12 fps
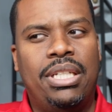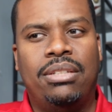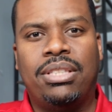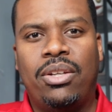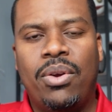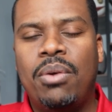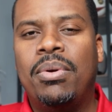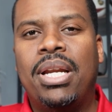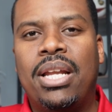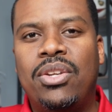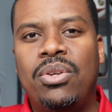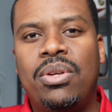And I was like, Grant, what
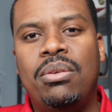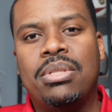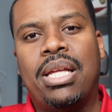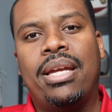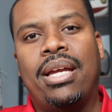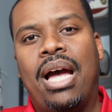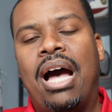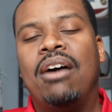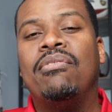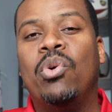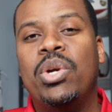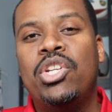did I do? He was like, I
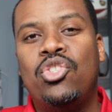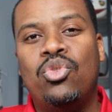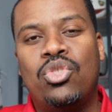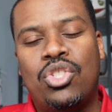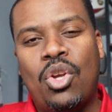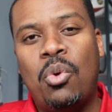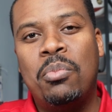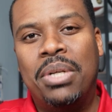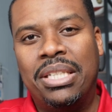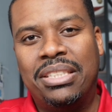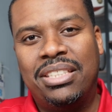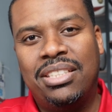avoided you so
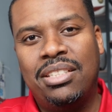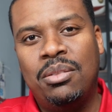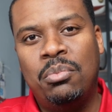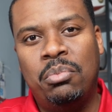much,